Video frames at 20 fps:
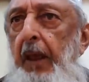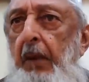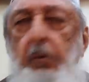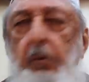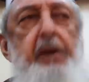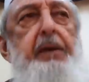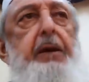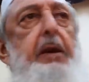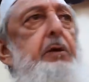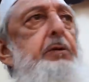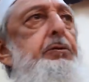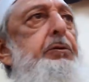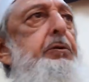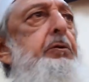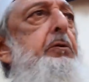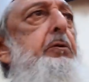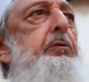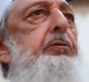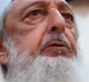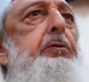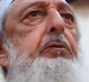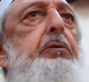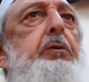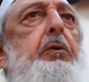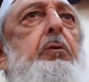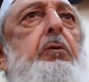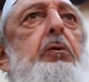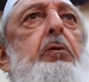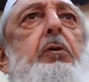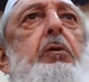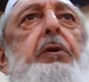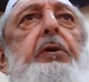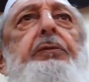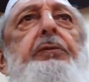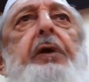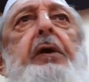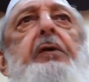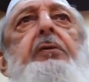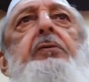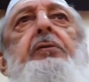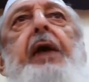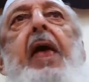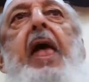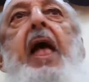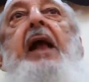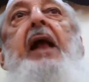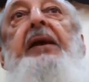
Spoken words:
We didn't choose you to rule this country.